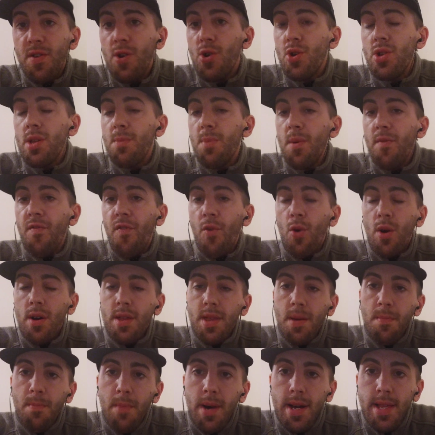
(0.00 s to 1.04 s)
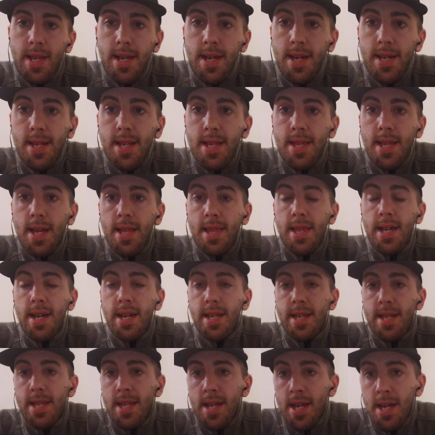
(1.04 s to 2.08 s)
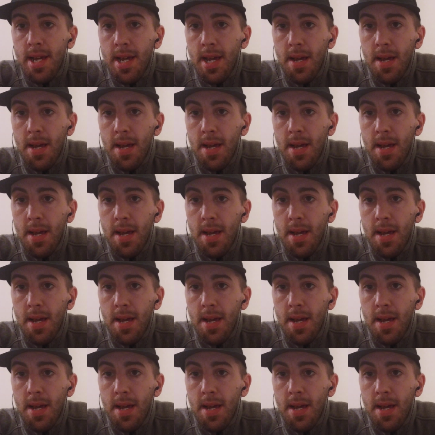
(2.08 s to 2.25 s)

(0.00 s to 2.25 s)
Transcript: heard it before. The money is in the list.